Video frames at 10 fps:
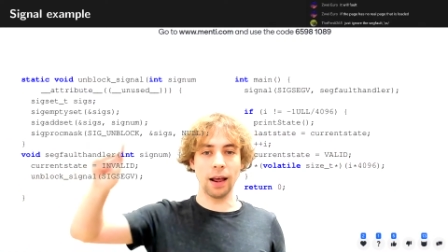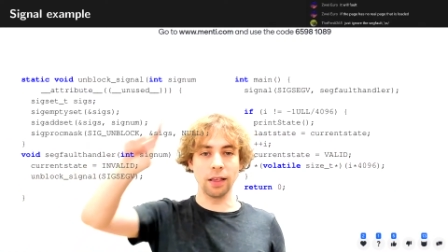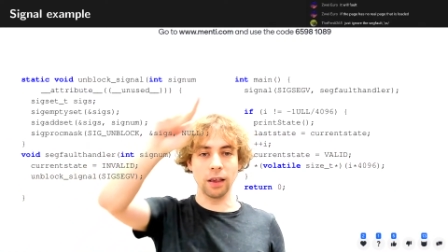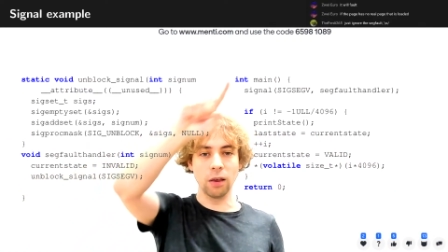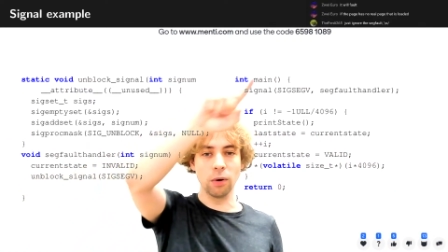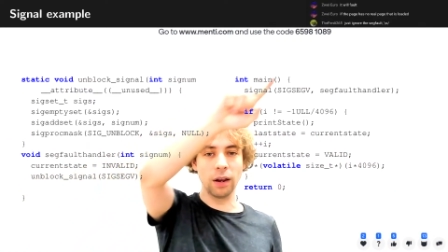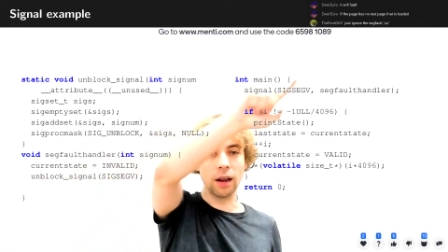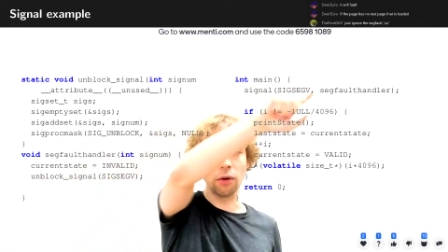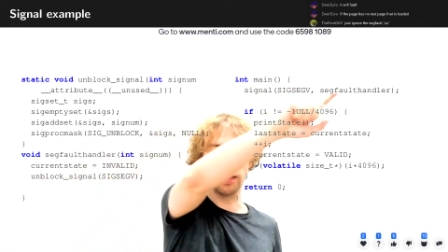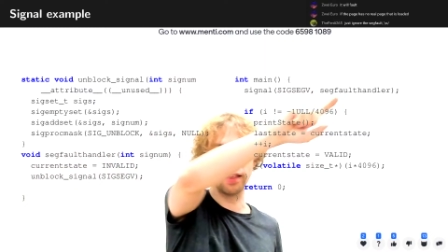executing
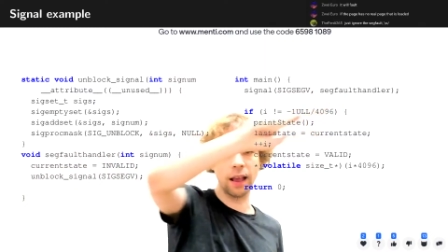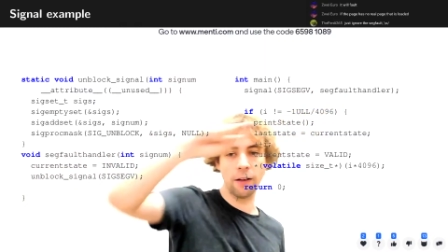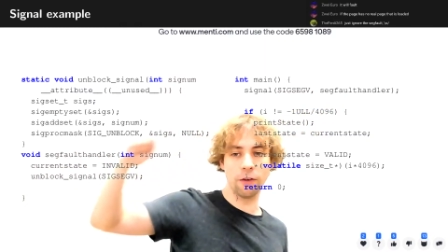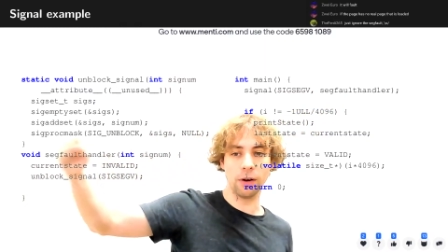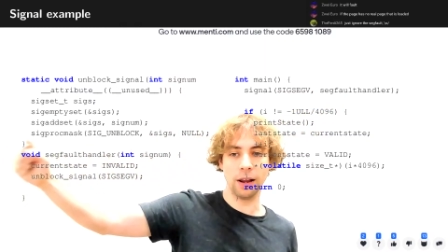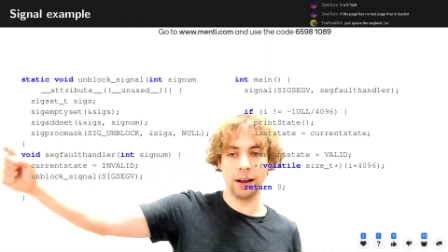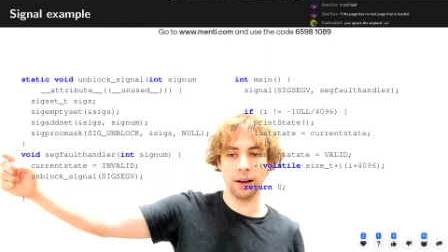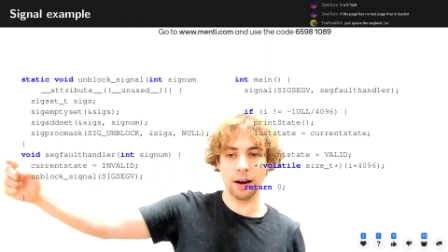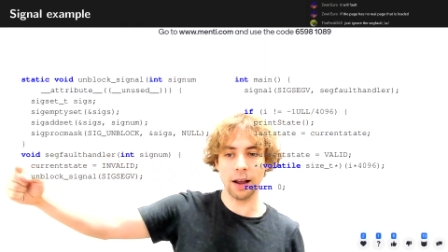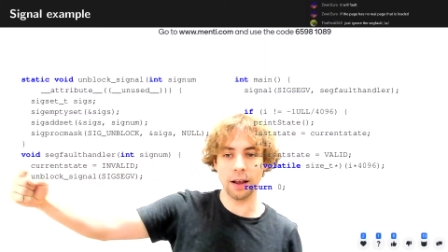now this segfault
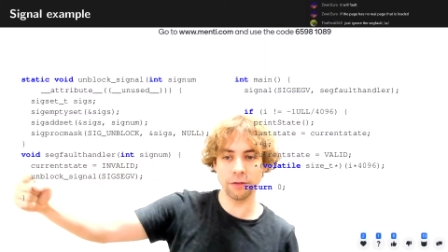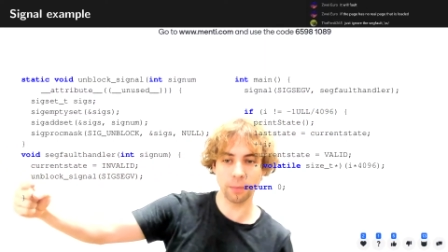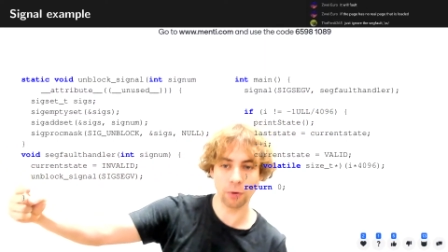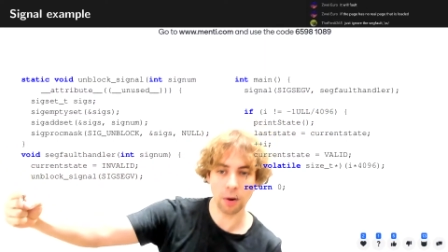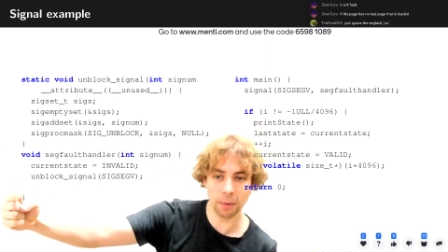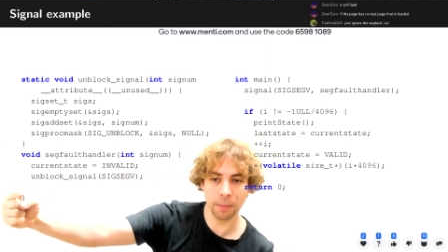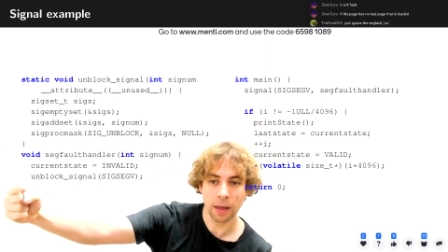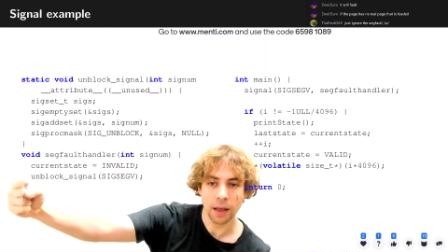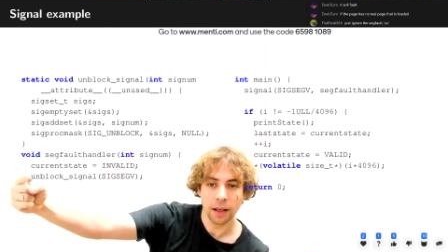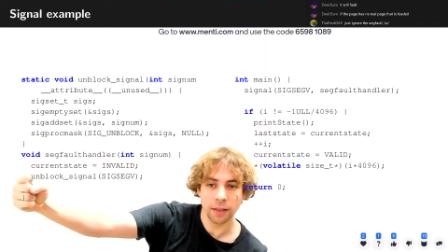handler, I have the
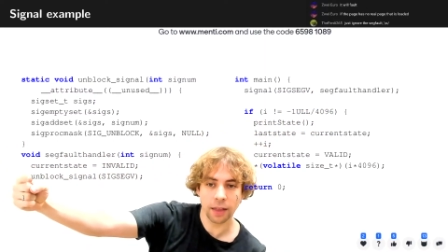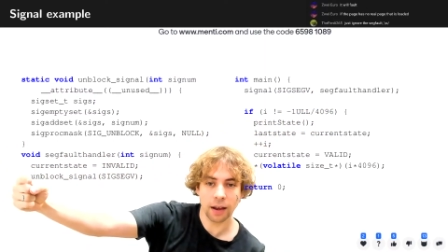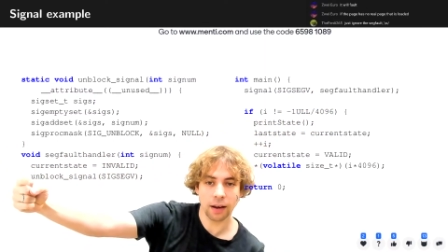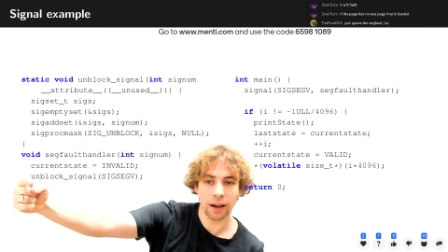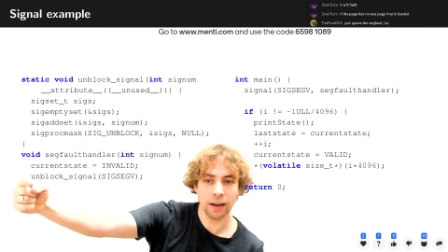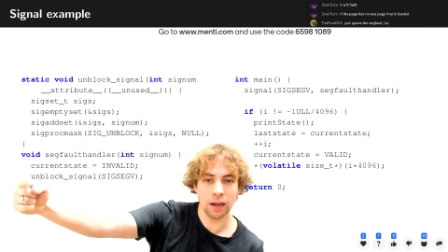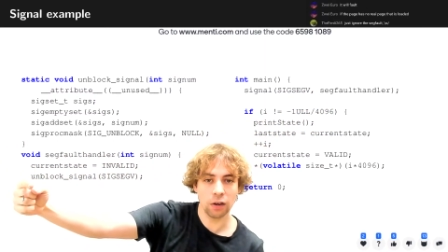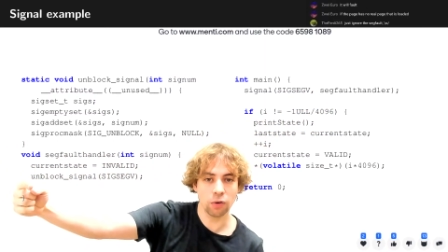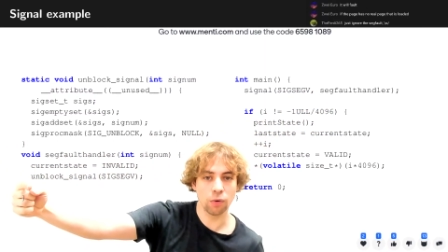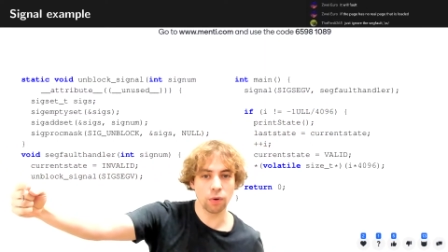problem that I
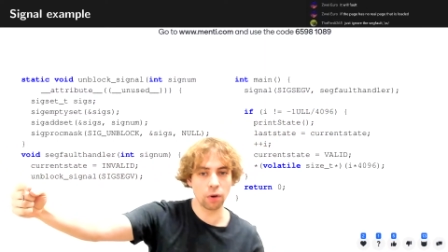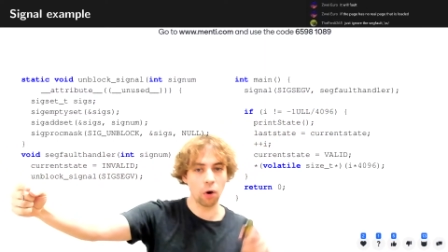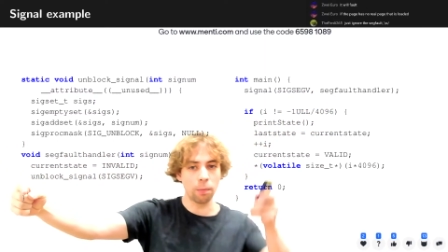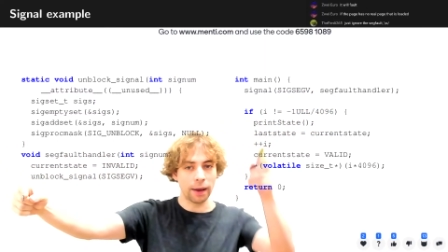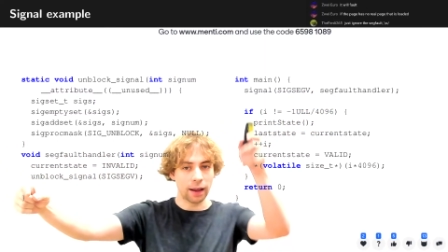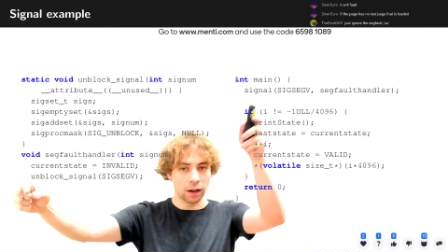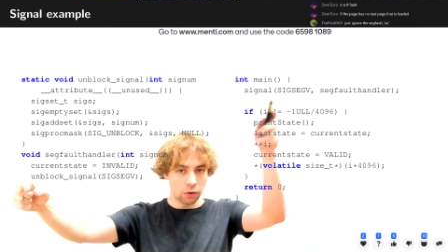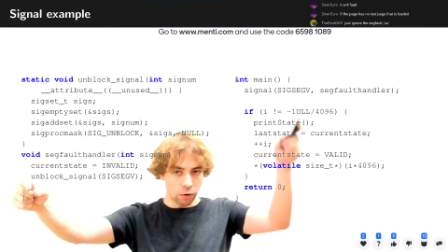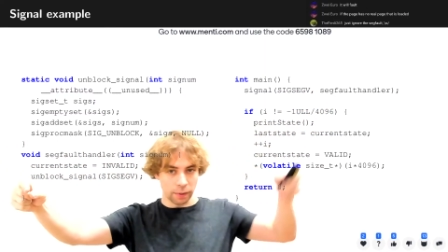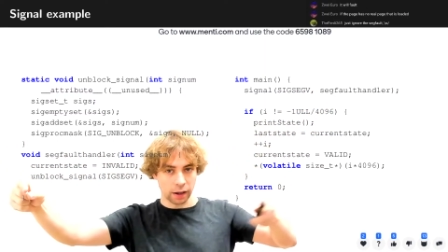need to go back
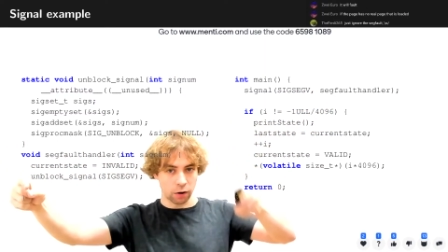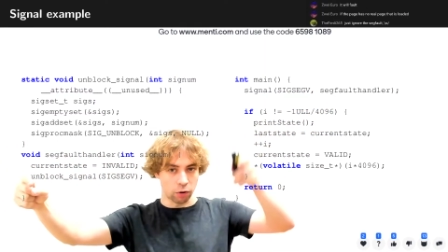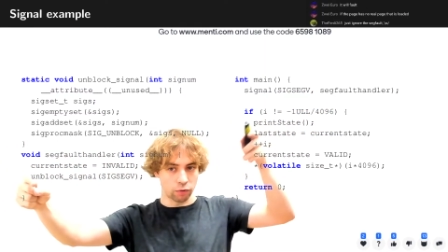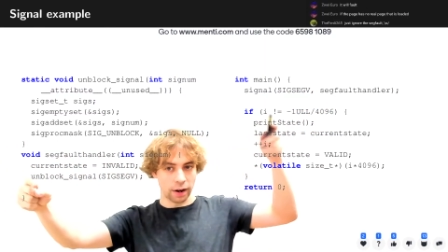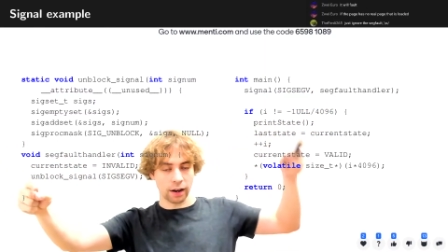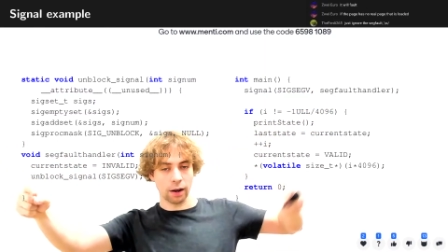into my code, right?